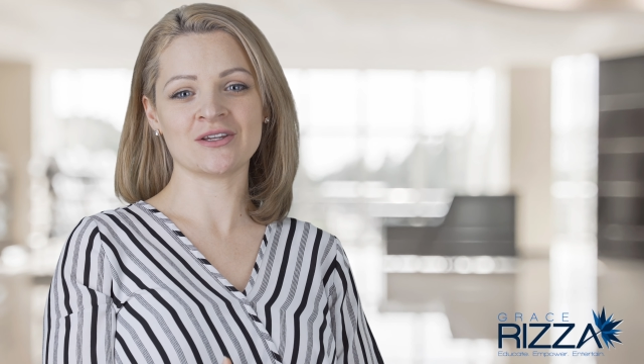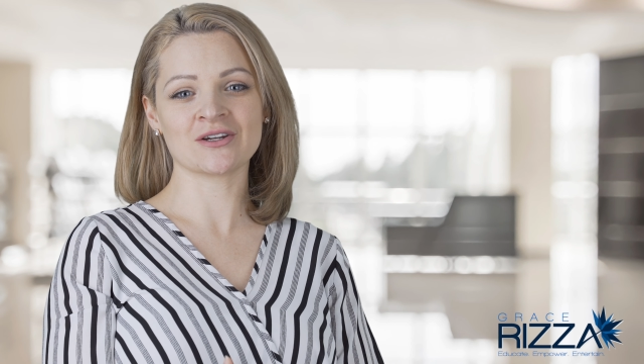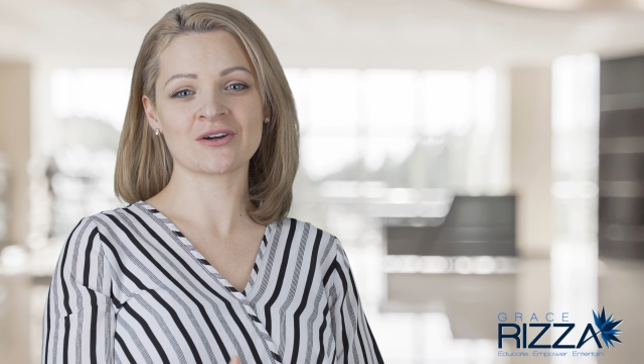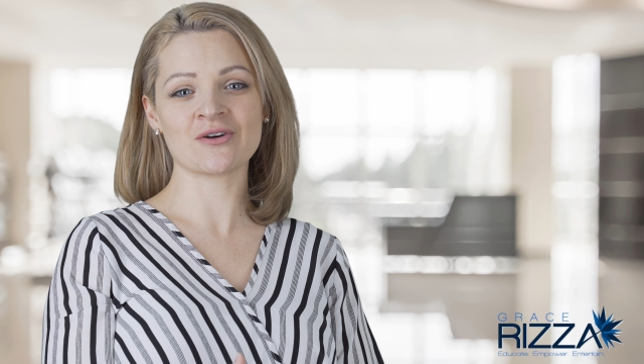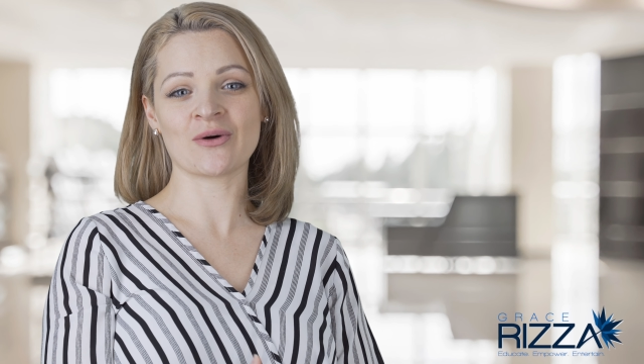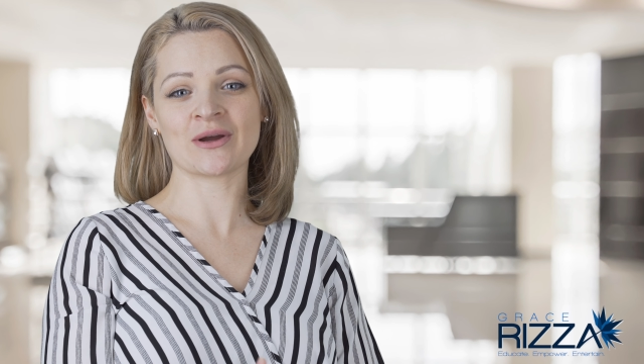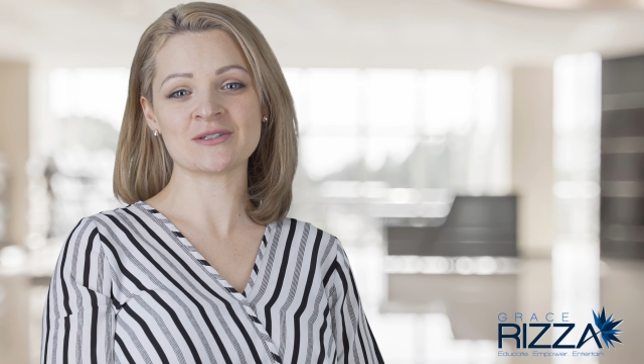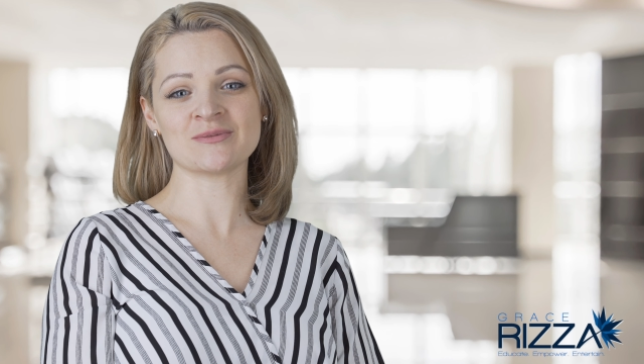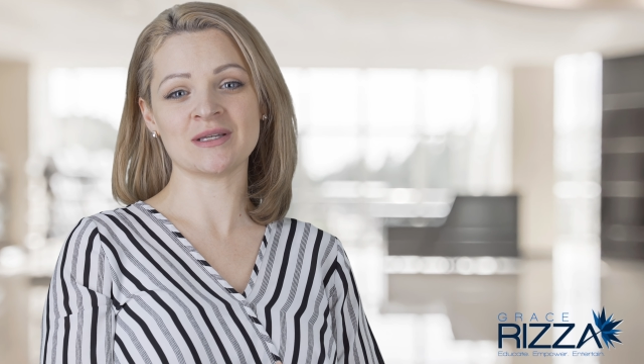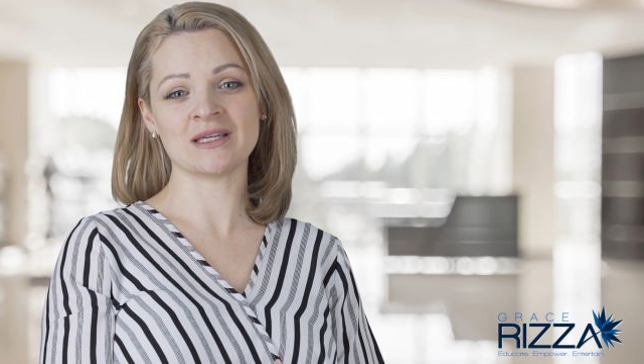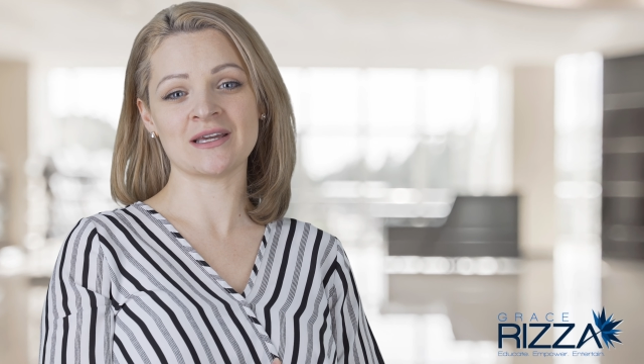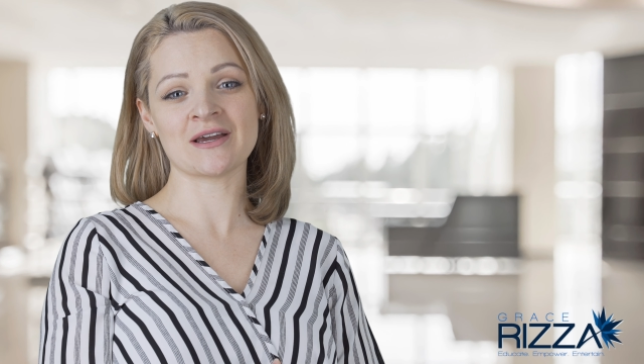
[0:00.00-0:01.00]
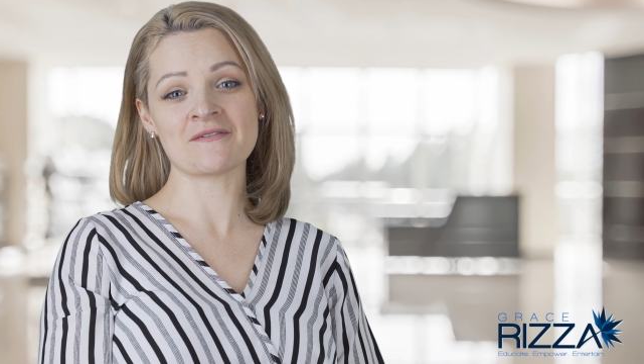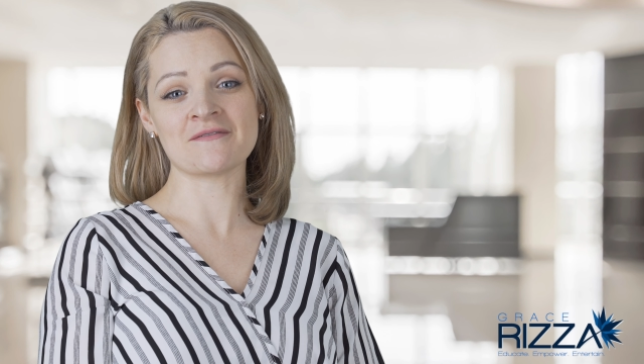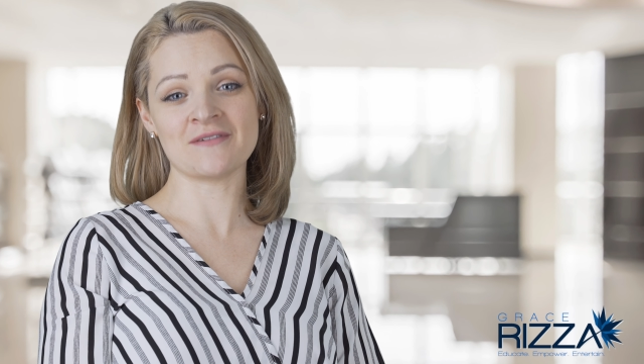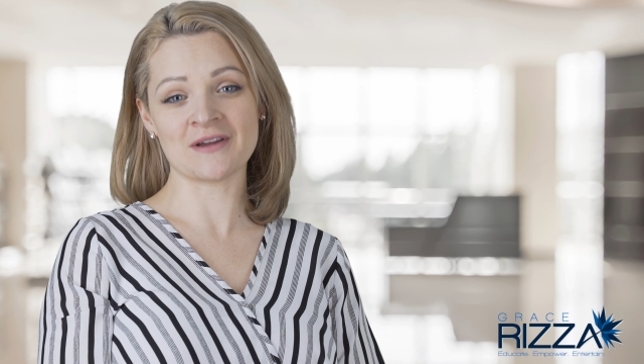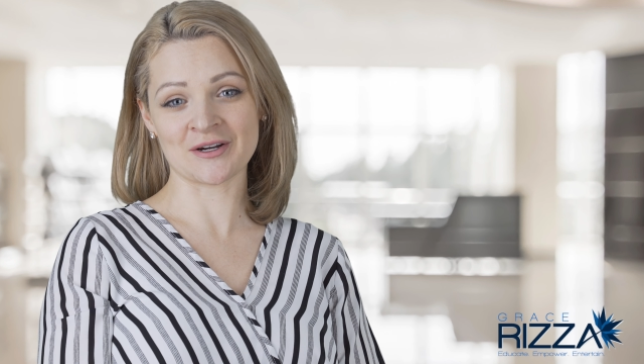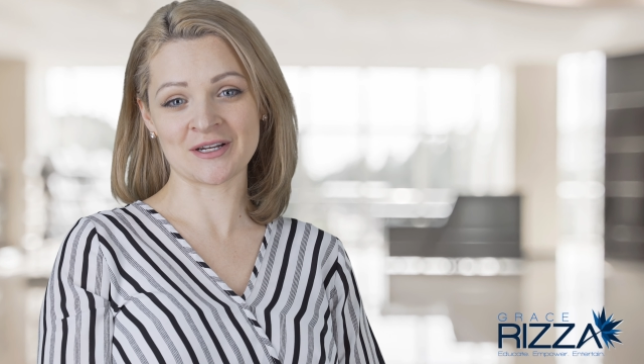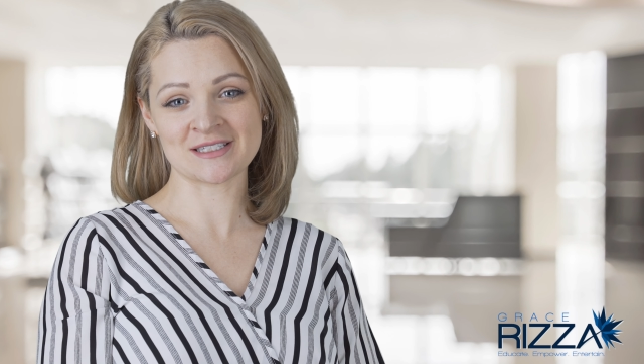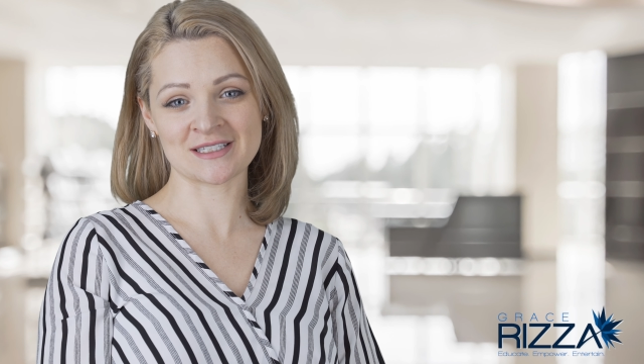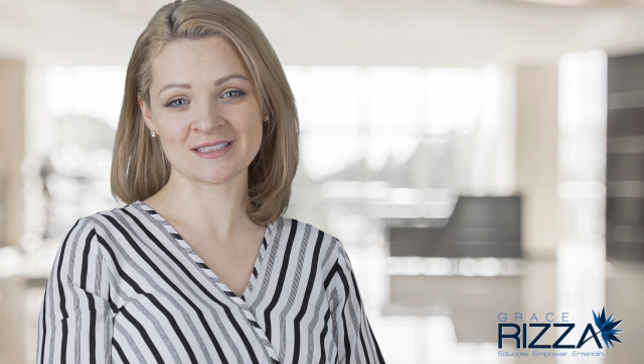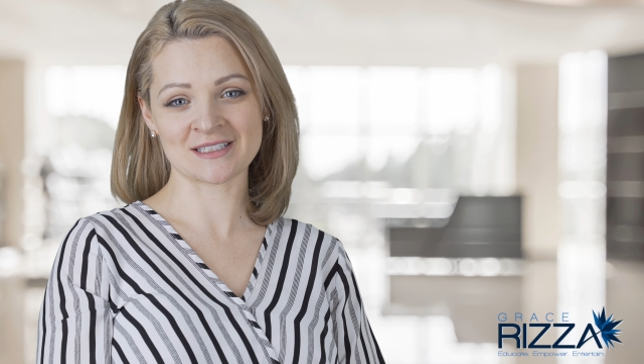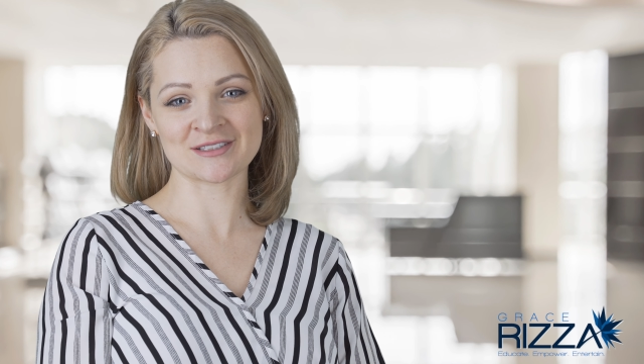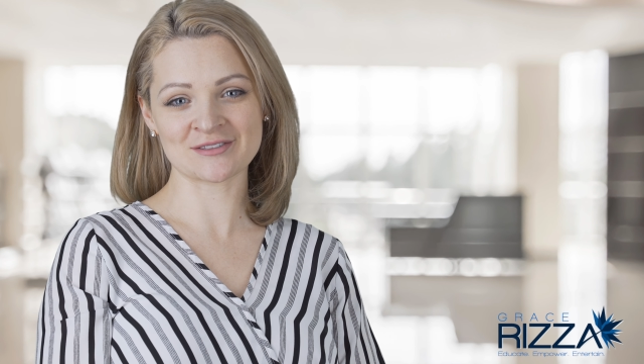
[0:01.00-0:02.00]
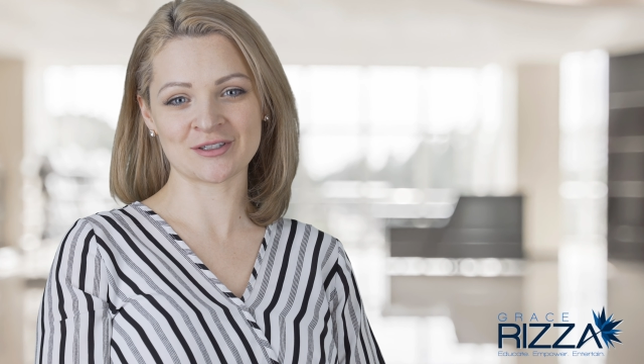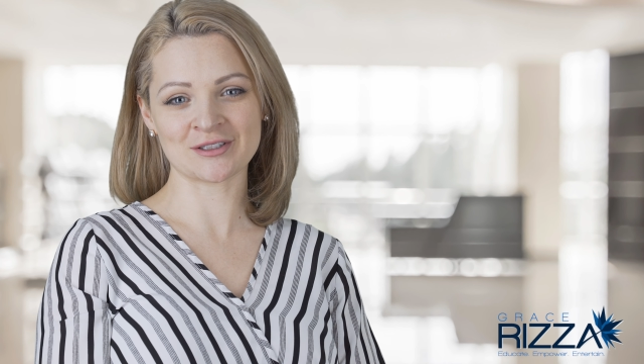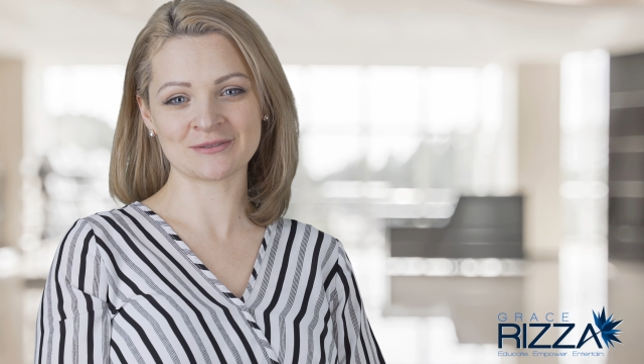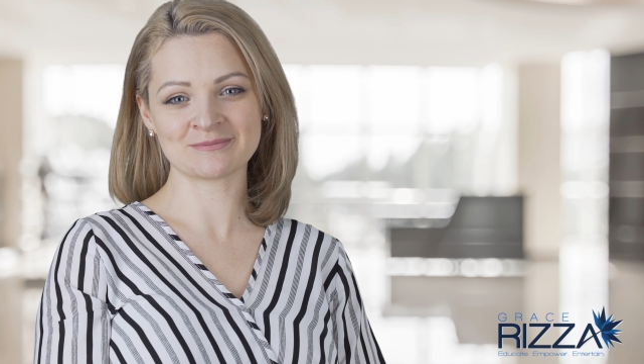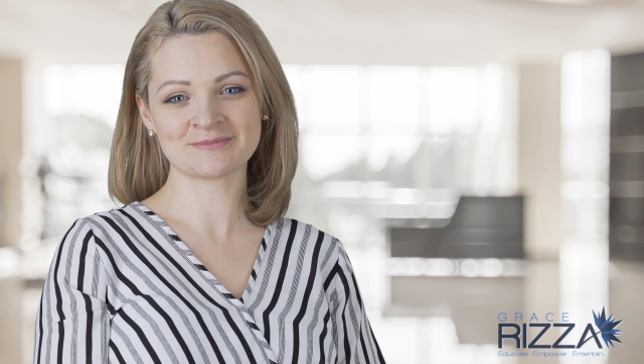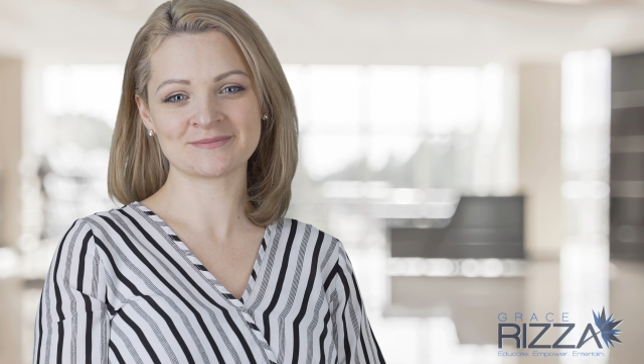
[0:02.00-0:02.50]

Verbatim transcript: you're going to be very successful.